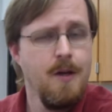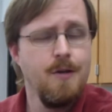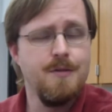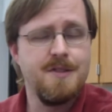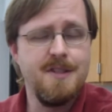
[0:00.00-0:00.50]

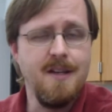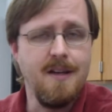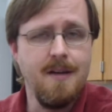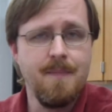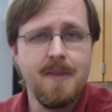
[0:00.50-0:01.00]
You
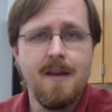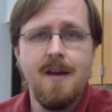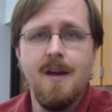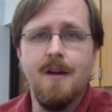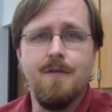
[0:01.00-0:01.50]
see,
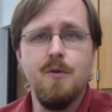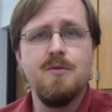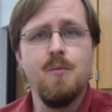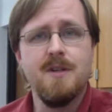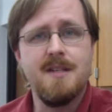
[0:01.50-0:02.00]
if
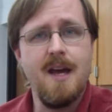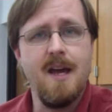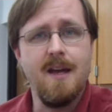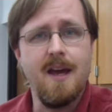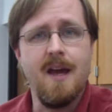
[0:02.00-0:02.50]
you would
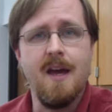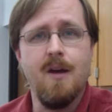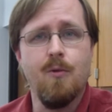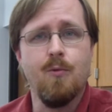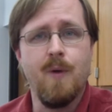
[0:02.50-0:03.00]
take
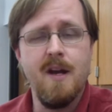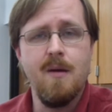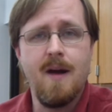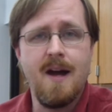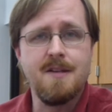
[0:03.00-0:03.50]
a
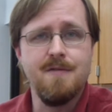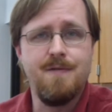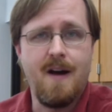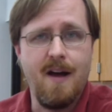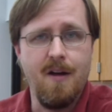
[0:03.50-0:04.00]
radioactive
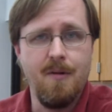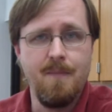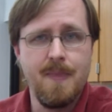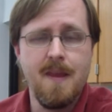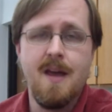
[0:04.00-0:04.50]
vial